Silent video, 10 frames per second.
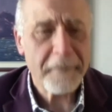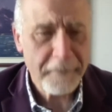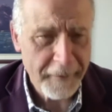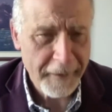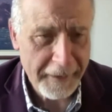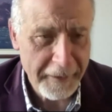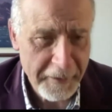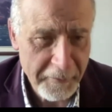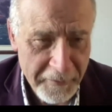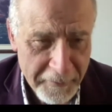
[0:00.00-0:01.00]
if I can
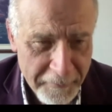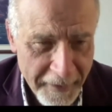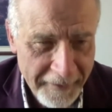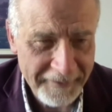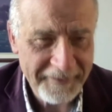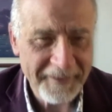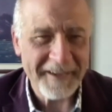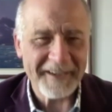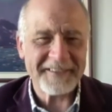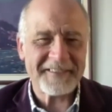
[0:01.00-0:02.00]
use the
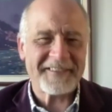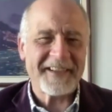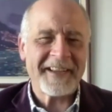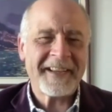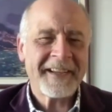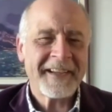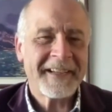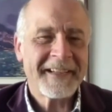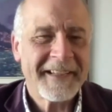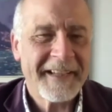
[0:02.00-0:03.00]
Valentine's Day
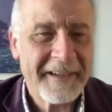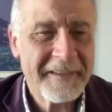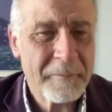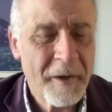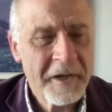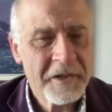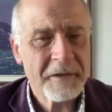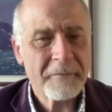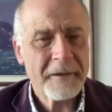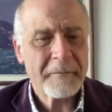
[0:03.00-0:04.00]

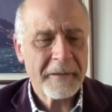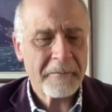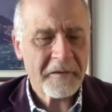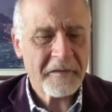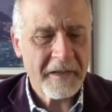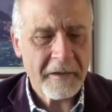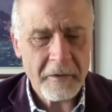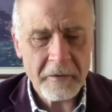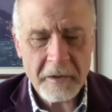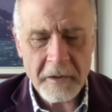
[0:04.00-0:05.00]
expression, when people said,
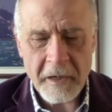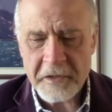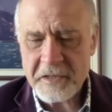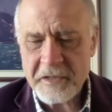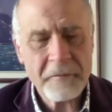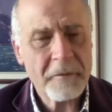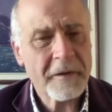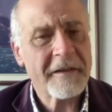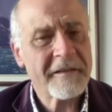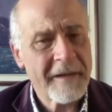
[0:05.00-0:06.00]
oh gosh, this
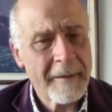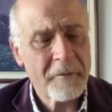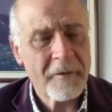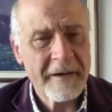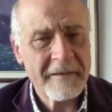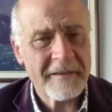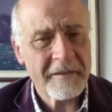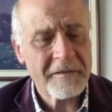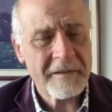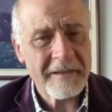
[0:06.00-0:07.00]
really separates
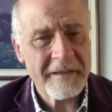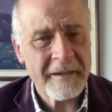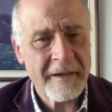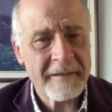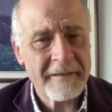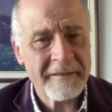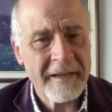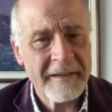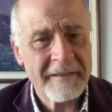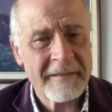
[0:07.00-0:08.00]
us from the United
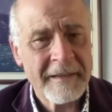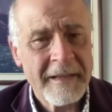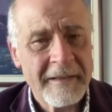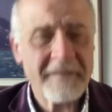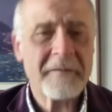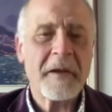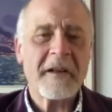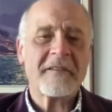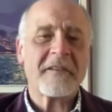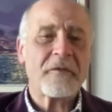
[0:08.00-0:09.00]
States. This
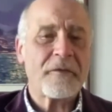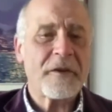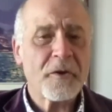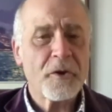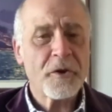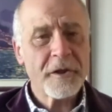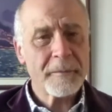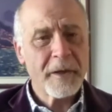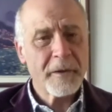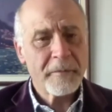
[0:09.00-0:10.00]
makes us feel good
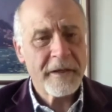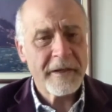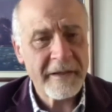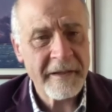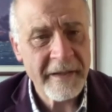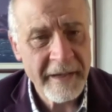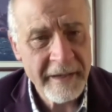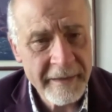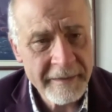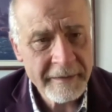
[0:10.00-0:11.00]
about being
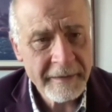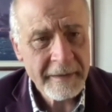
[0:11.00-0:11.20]
Canadian.